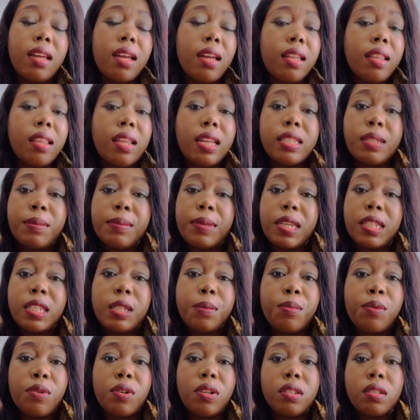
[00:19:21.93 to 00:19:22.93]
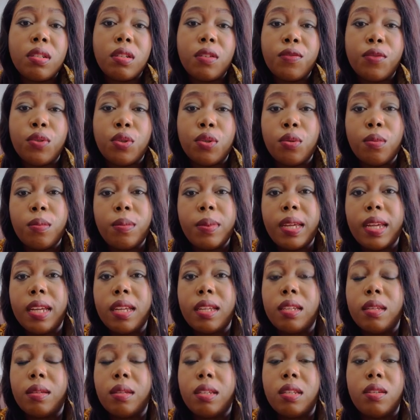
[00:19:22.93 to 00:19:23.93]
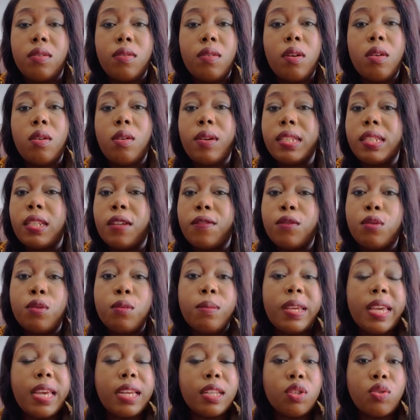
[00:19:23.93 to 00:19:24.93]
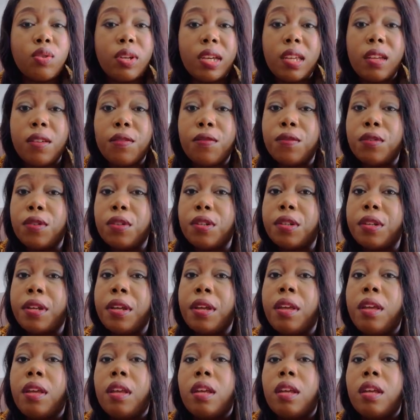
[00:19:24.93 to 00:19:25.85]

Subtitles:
That's my experience of Joburg. You always have to be extra careful.